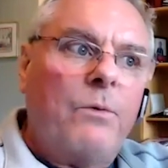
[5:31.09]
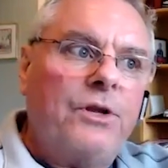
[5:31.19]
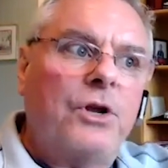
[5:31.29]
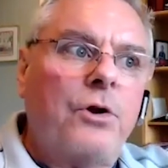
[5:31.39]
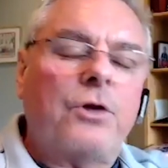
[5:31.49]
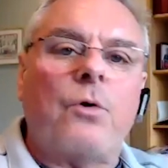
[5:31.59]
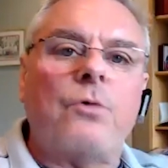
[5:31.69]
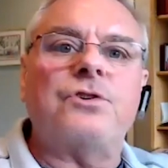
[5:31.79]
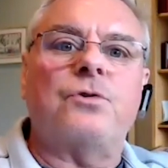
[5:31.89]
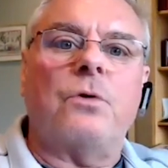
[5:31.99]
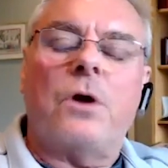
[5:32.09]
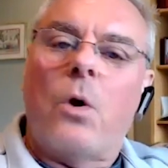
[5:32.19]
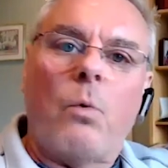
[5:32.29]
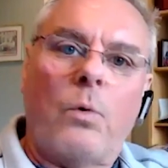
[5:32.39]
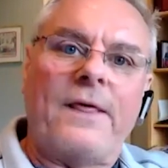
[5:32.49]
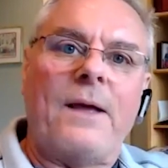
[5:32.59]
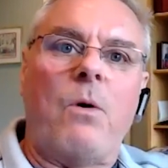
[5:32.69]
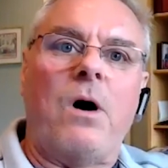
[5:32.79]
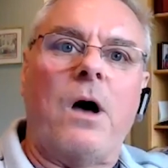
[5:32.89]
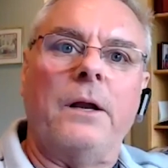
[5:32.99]
When you go to the grocery store, what do they
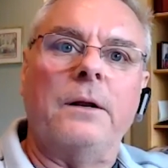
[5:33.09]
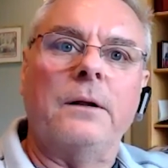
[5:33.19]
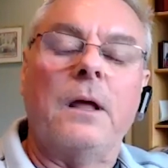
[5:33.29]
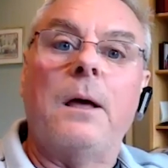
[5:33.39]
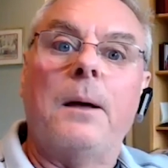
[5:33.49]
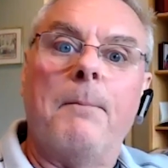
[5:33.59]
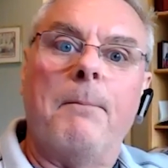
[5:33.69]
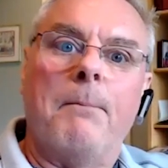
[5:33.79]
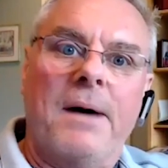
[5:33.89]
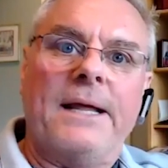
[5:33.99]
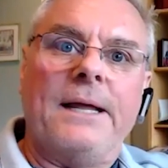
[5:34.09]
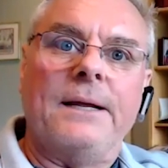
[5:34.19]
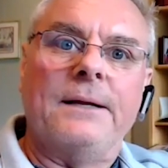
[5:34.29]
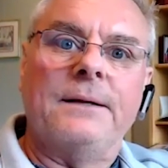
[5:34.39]
want? Money.